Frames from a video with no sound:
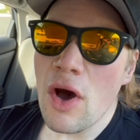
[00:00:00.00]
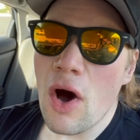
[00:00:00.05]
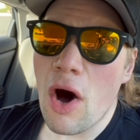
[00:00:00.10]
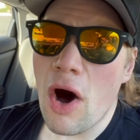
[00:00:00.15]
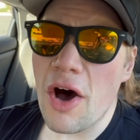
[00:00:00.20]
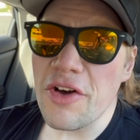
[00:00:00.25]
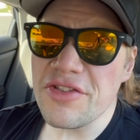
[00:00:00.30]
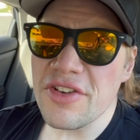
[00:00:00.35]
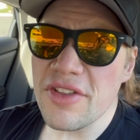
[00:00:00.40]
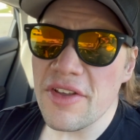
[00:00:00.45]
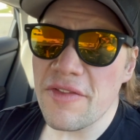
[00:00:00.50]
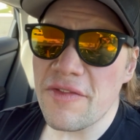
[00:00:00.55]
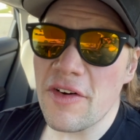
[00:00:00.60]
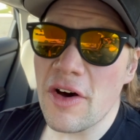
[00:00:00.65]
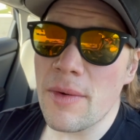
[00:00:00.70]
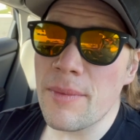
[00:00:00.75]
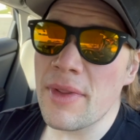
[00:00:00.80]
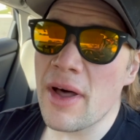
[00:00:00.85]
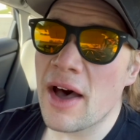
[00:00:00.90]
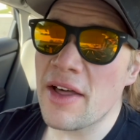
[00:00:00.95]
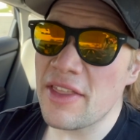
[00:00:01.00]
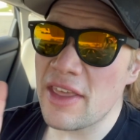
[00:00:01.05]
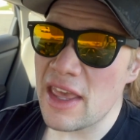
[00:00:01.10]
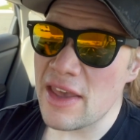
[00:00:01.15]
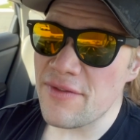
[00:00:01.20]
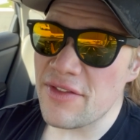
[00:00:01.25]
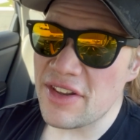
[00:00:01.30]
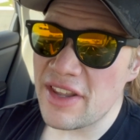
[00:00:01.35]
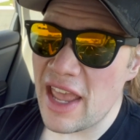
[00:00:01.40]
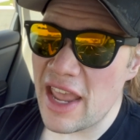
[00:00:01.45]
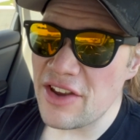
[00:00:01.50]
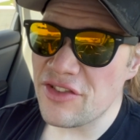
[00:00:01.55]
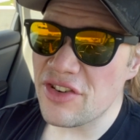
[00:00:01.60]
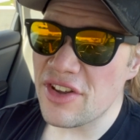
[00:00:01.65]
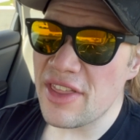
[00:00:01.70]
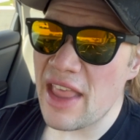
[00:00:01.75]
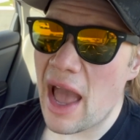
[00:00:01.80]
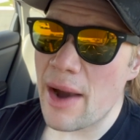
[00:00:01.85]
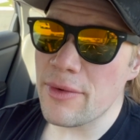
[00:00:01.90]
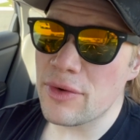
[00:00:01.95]
Also the film The
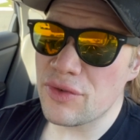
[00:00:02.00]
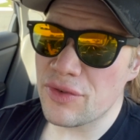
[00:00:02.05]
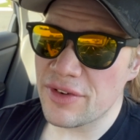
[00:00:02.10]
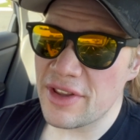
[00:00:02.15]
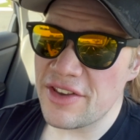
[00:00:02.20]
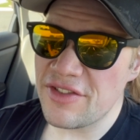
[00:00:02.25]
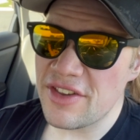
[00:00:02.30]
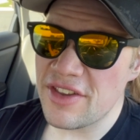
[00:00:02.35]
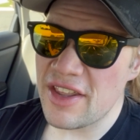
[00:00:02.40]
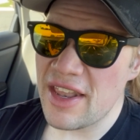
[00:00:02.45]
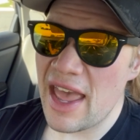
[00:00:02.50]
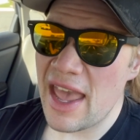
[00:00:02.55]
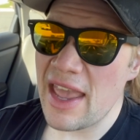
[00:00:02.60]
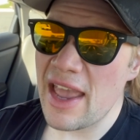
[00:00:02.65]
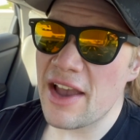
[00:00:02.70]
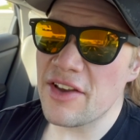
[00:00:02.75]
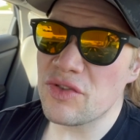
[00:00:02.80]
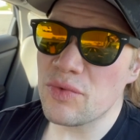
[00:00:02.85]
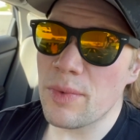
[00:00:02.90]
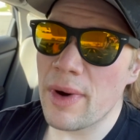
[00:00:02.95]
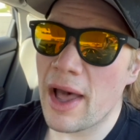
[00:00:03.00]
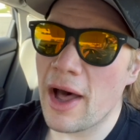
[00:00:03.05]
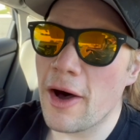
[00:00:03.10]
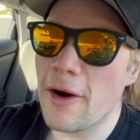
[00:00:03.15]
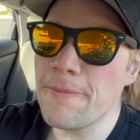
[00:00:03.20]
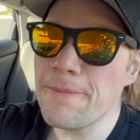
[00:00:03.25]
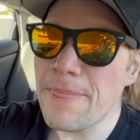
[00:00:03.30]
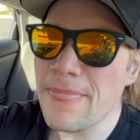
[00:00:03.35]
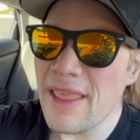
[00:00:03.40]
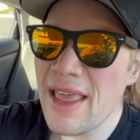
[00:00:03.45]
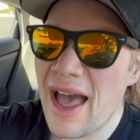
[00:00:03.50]
Invitation, that was releasing today as well.